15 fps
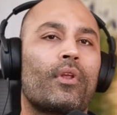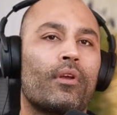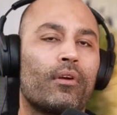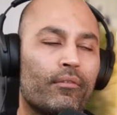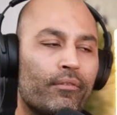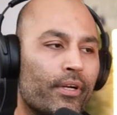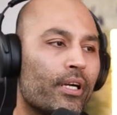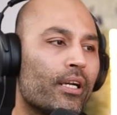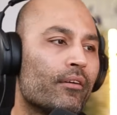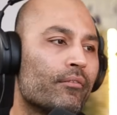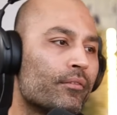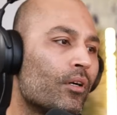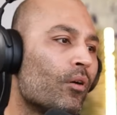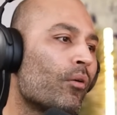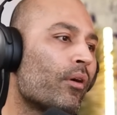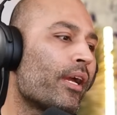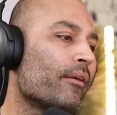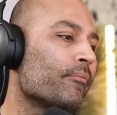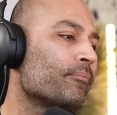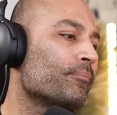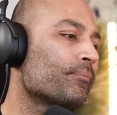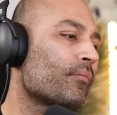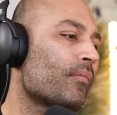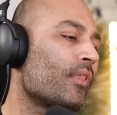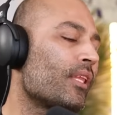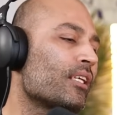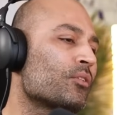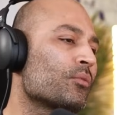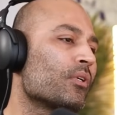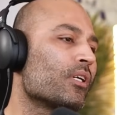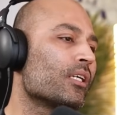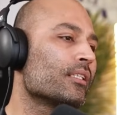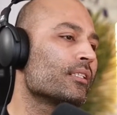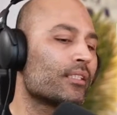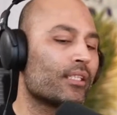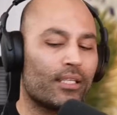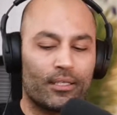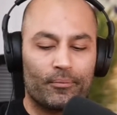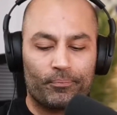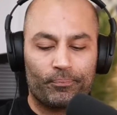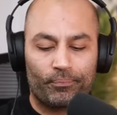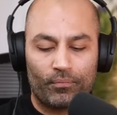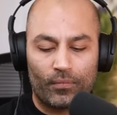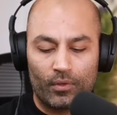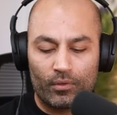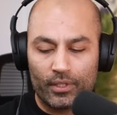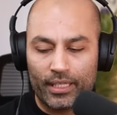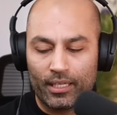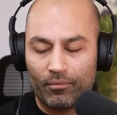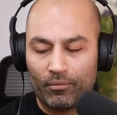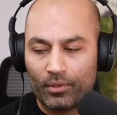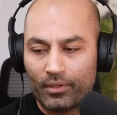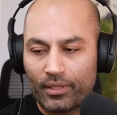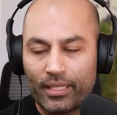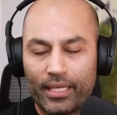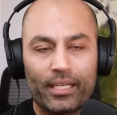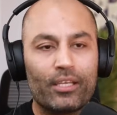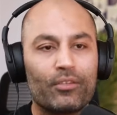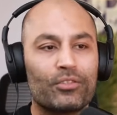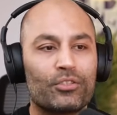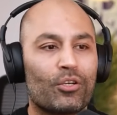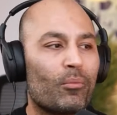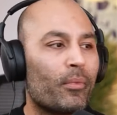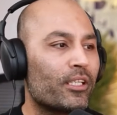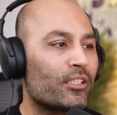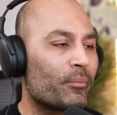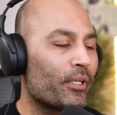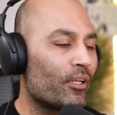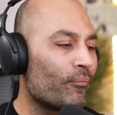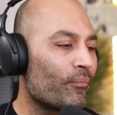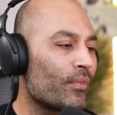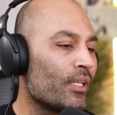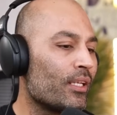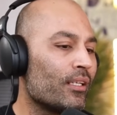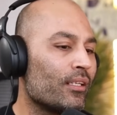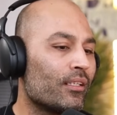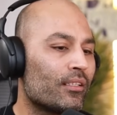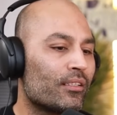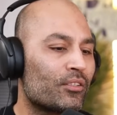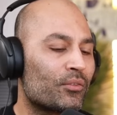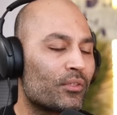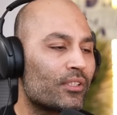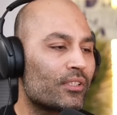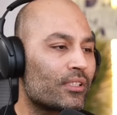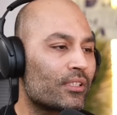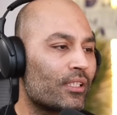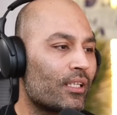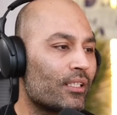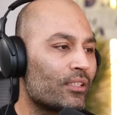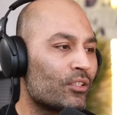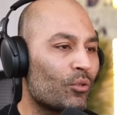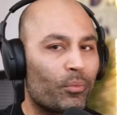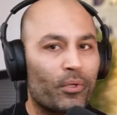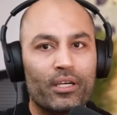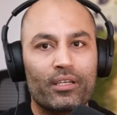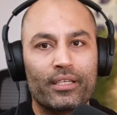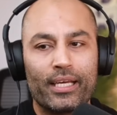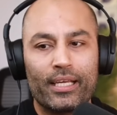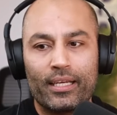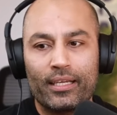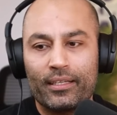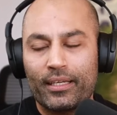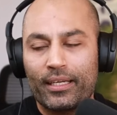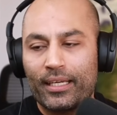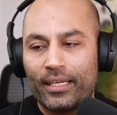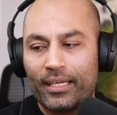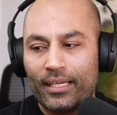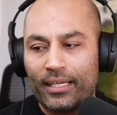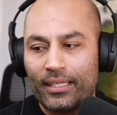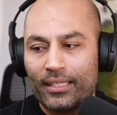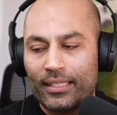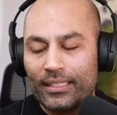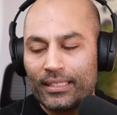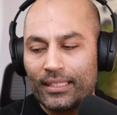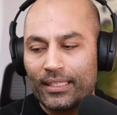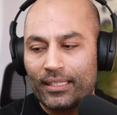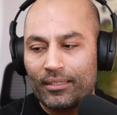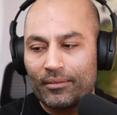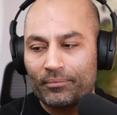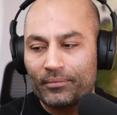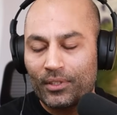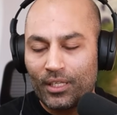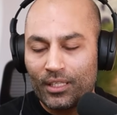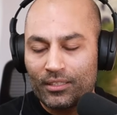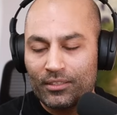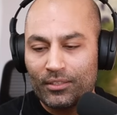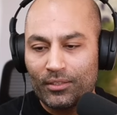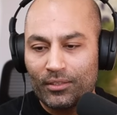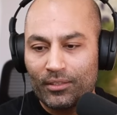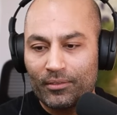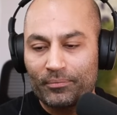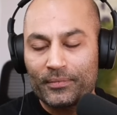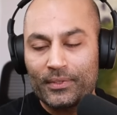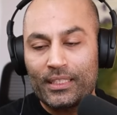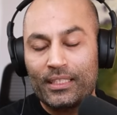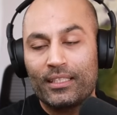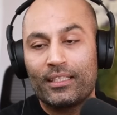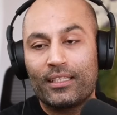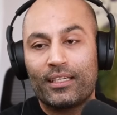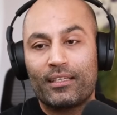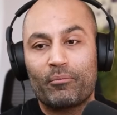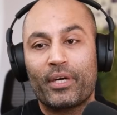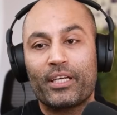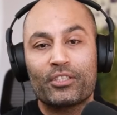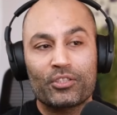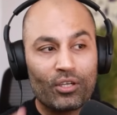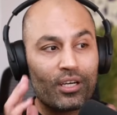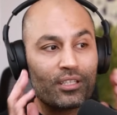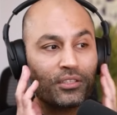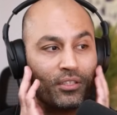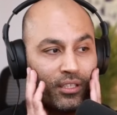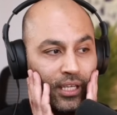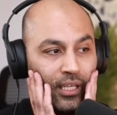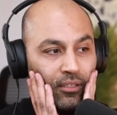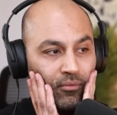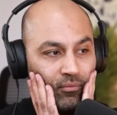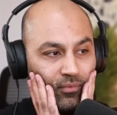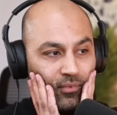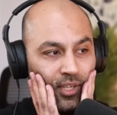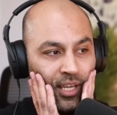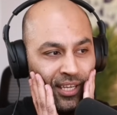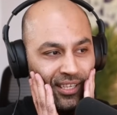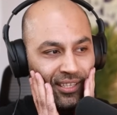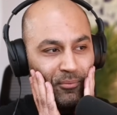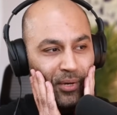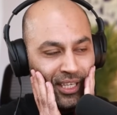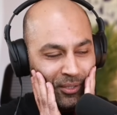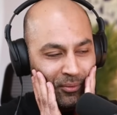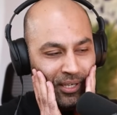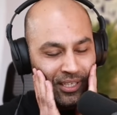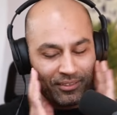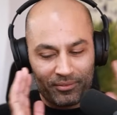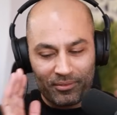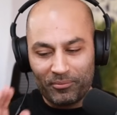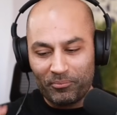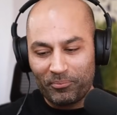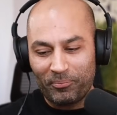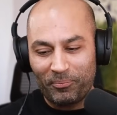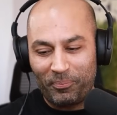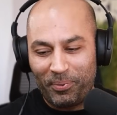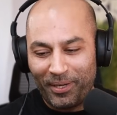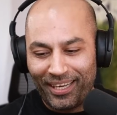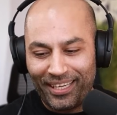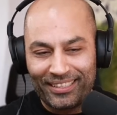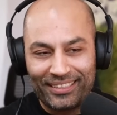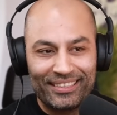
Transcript: Fair enough. Okay. This was really helpful. Thank you so much, Bill. This was super entertaining and lots to learn. My jaw's hurting, by the way, but